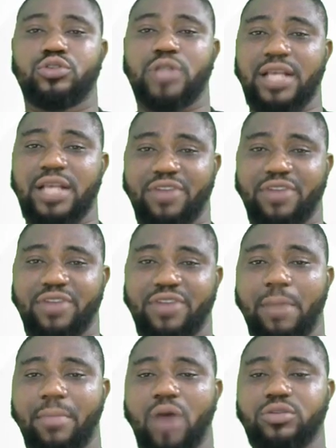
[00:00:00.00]
that is the
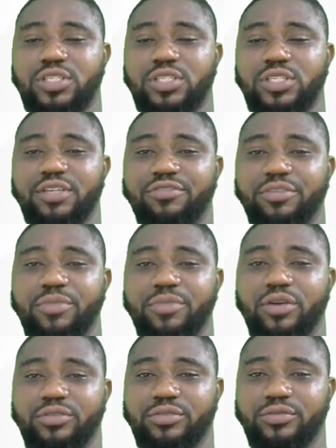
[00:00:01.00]
father mounting the female,